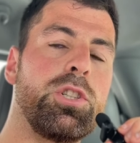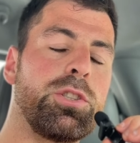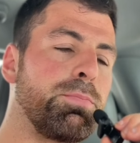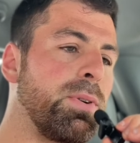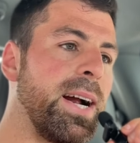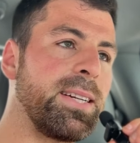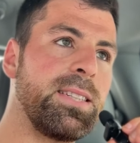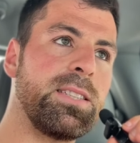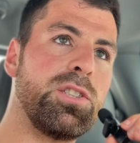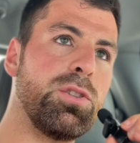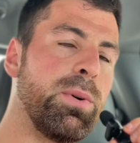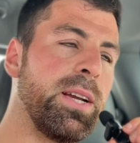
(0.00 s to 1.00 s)
Just
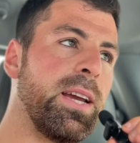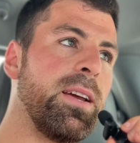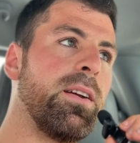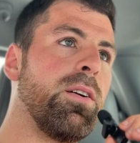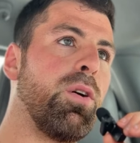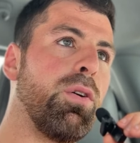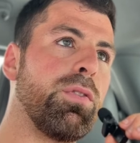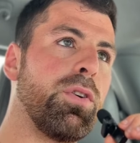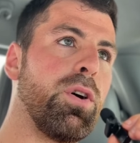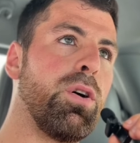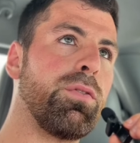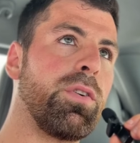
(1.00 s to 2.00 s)
practice doing it
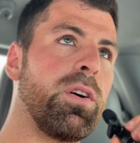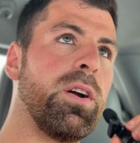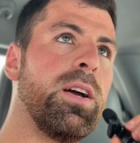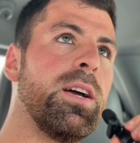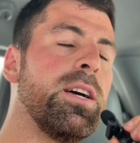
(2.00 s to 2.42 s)
over and over.